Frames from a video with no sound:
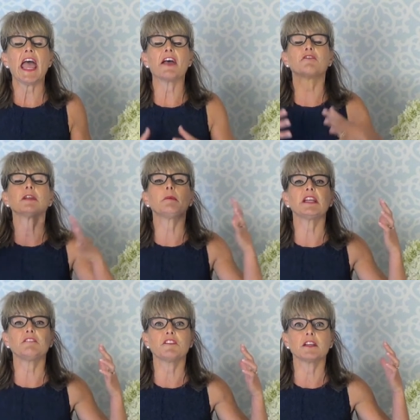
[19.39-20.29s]

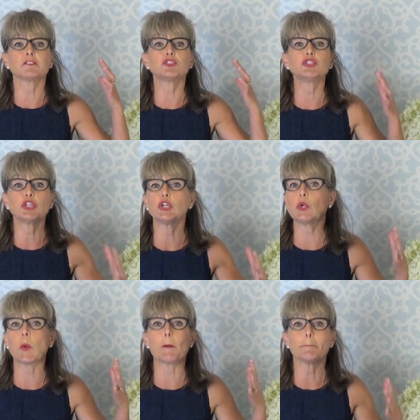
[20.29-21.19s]
Everybody feels
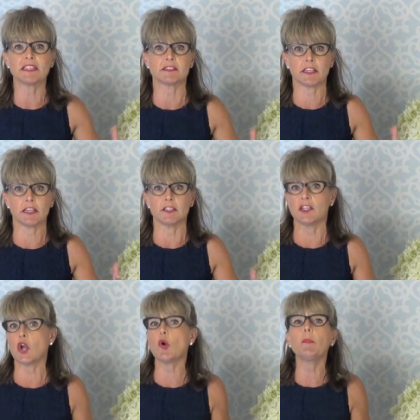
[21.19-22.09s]
too busy.
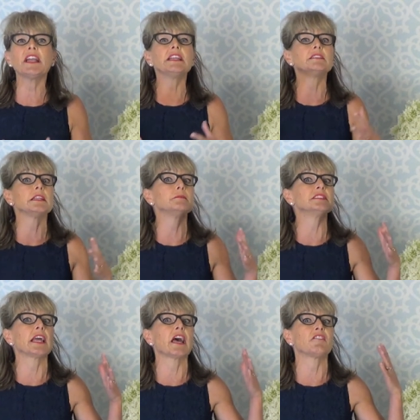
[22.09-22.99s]
Nobody
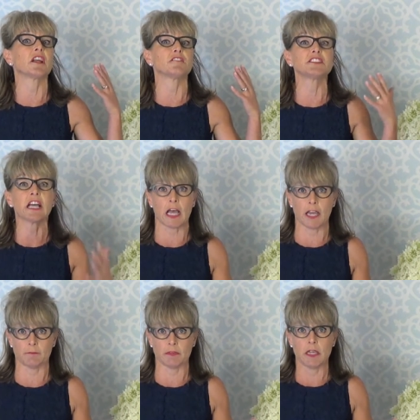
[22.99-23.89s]
seems to have enough
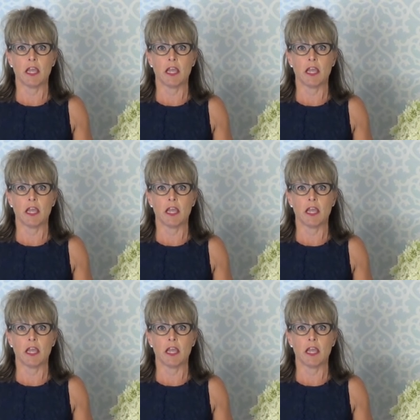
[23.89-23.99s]
time.